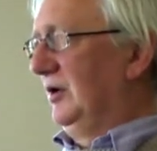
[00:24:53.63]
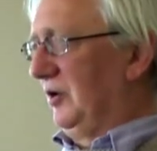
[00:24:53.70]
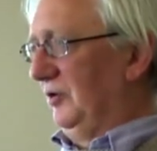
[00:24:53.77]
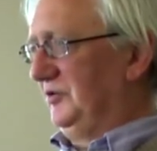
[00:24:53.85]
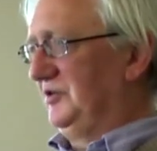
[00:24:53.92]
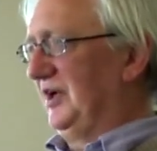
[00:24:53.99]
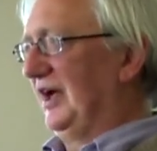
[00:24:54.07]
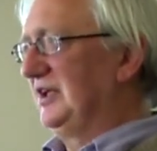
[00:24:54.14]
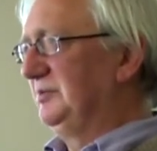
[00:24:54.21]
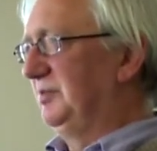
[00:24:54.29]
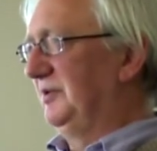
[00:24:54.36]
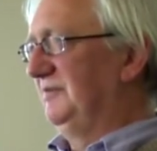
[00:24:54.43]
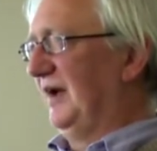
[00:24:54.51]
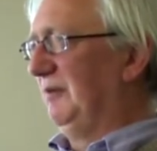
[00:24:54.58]
contact,
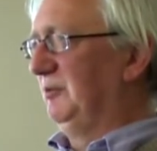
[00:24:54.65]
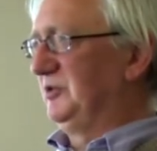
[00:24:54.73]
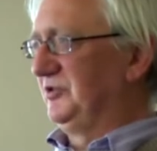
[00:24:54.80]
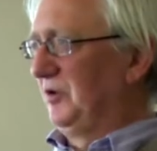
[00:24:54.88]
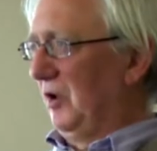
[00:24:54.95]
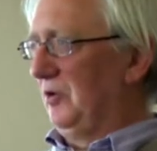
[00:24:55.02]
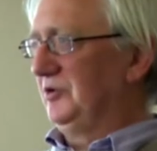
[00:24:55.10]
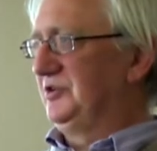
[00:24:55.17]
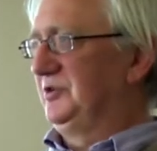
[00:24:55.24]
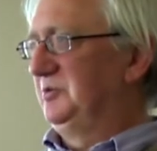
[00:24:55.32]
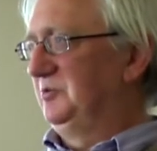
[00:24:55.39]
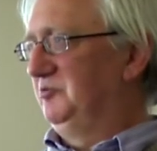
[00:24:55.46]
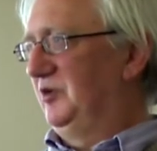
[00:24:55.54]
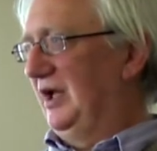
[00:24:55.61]
but that was not
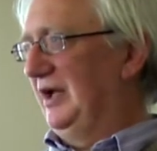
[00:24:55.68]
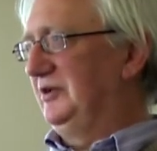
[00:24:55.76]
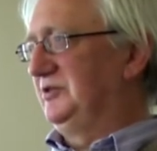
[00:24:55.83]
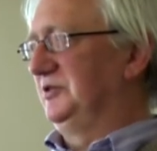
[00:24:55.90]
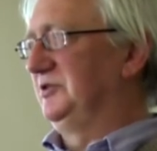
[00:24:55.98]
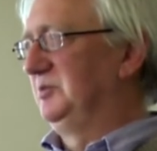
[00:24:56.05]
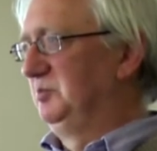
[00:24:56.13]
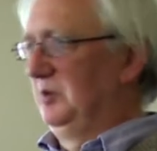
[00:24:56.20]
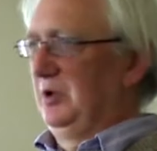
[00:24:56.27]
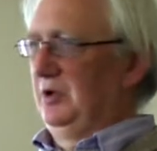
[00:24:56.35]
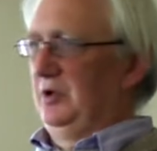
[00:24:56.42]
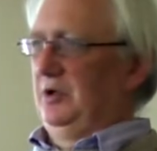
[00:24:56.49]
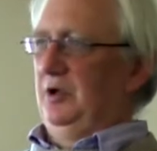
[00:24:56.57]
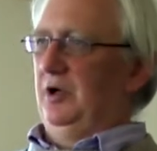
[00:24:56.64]
related
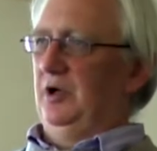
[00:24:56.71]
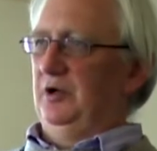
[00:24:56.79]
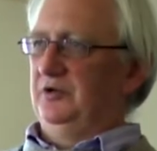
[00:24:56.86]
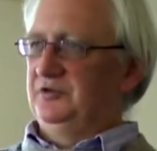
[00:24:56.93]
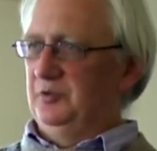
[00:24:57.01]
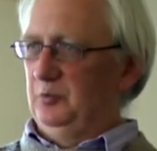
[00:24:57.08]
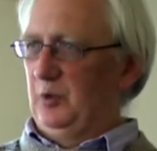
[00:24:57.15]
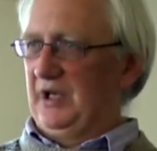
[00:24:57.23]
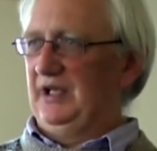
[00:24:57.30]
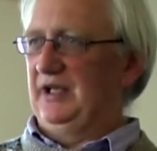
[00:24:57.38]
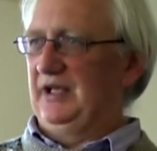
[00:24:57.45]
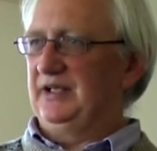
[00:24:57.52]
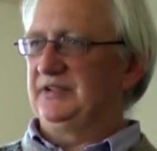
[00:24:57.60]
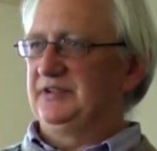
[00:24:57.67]
to
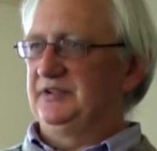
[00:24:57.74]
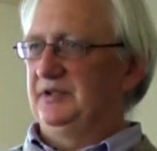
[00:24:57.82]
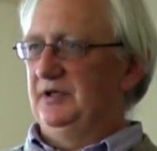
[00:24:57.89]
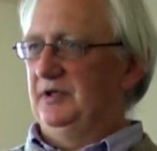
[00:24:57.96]
WikiLeaks.